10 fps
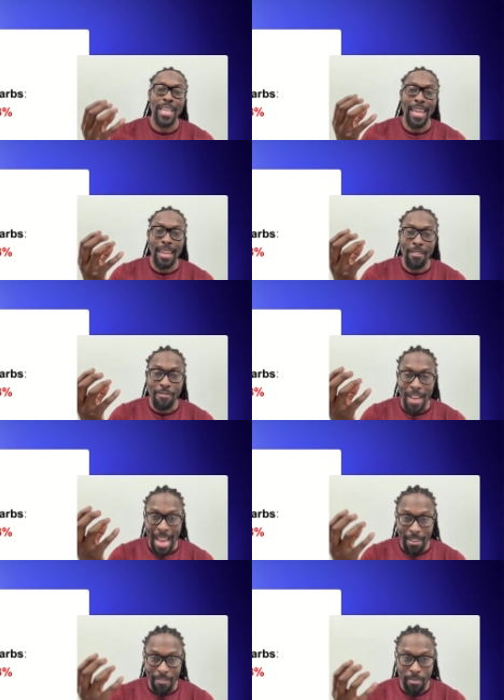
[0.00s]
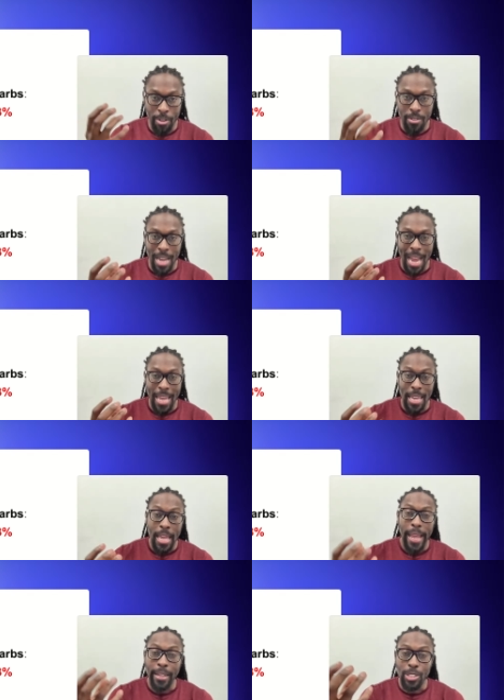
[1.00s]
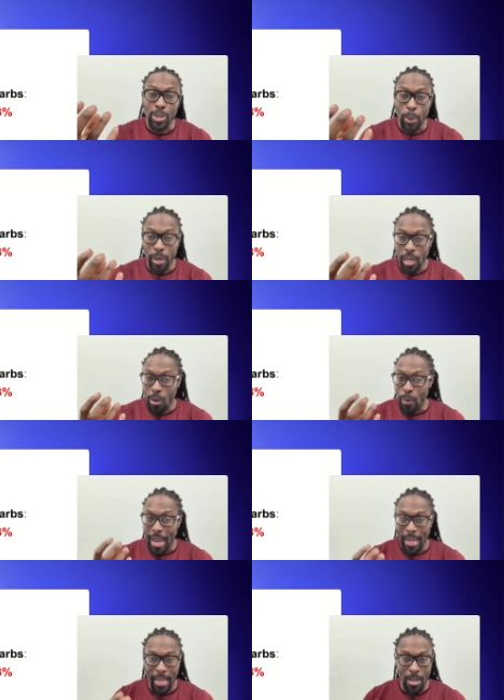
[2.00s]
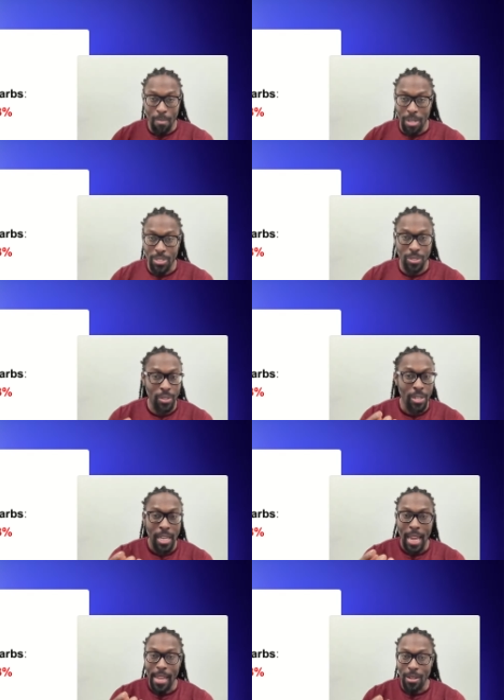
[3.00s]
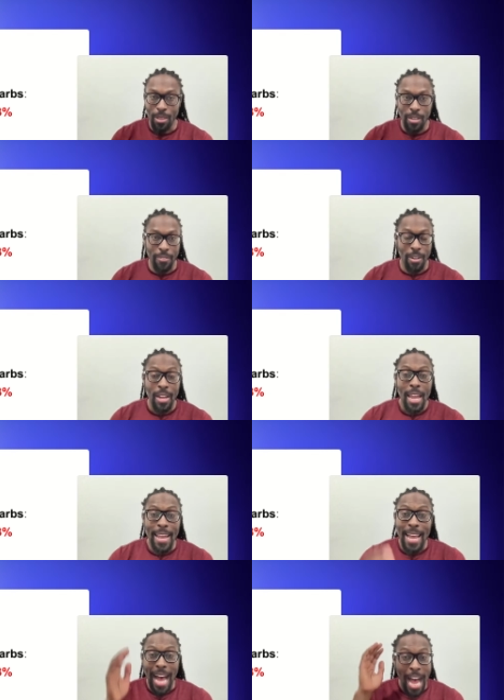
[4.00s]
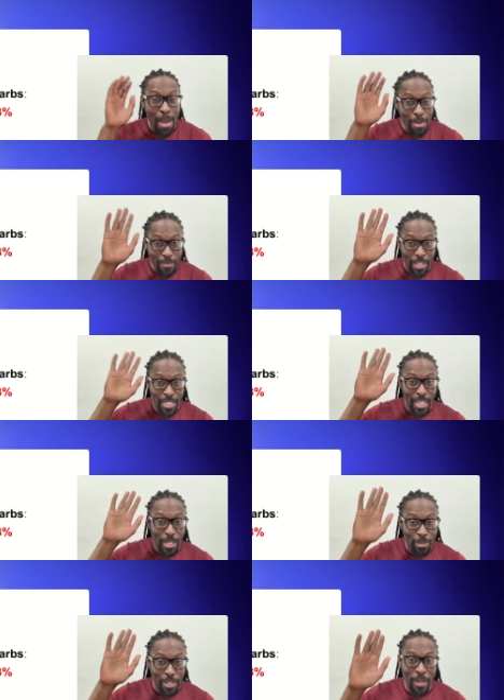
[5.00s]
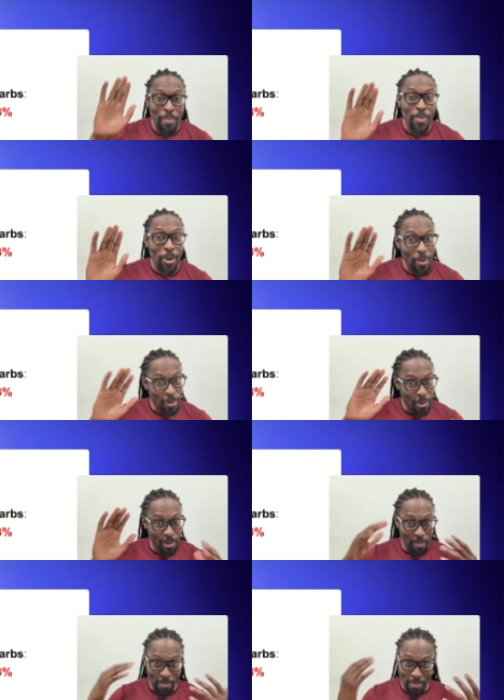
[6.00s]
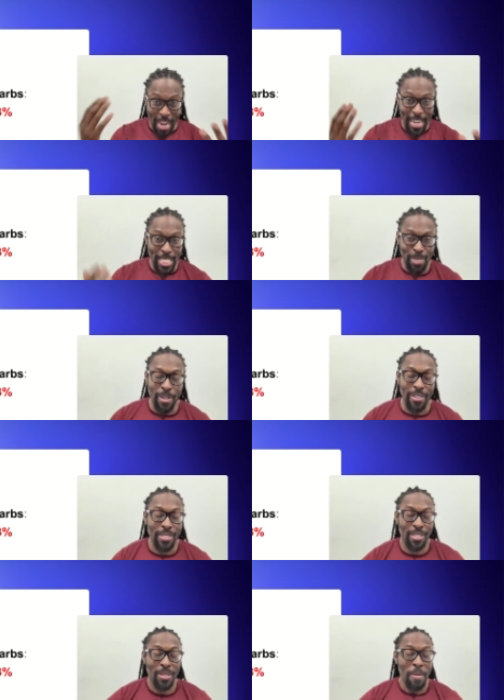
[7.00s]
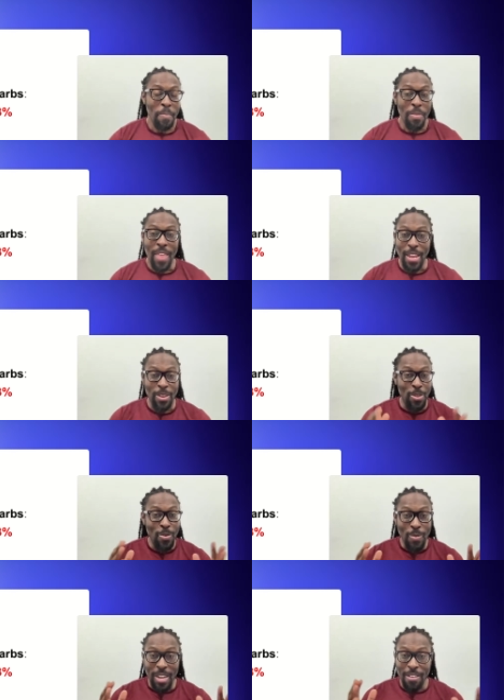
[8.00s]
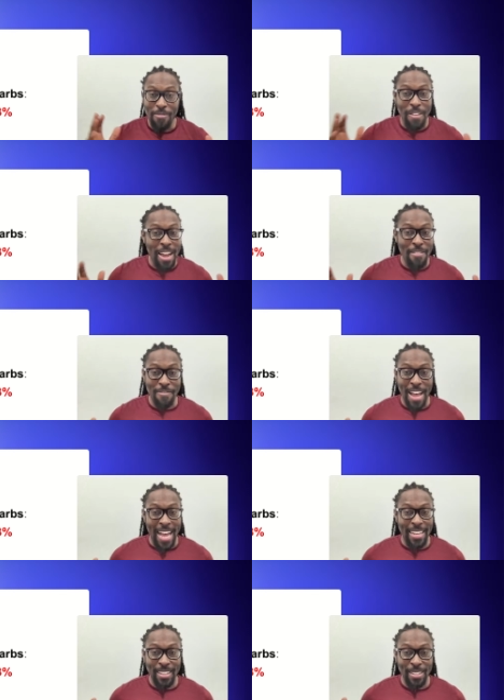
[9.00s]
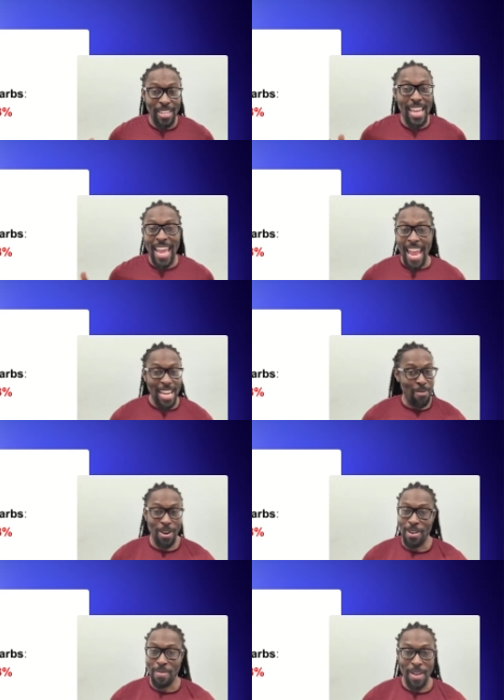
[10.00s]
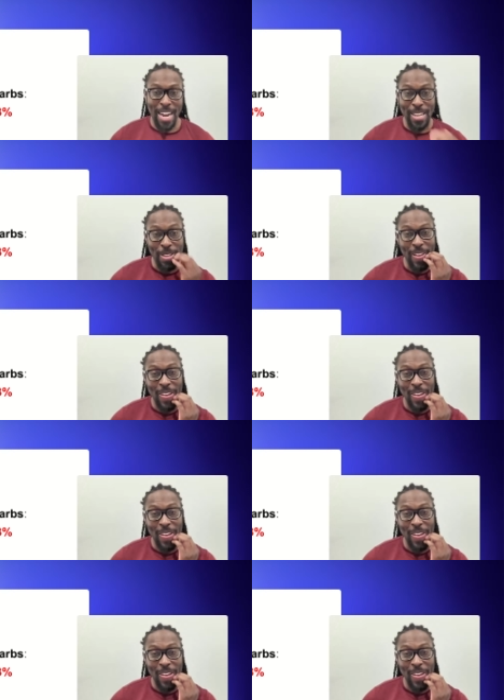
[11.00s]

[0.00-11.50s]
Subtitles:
taking fat from your diet and storing it away in your muscle and your liver. And how many of us can agree, or by experience, that you can find fat anywhere in the body?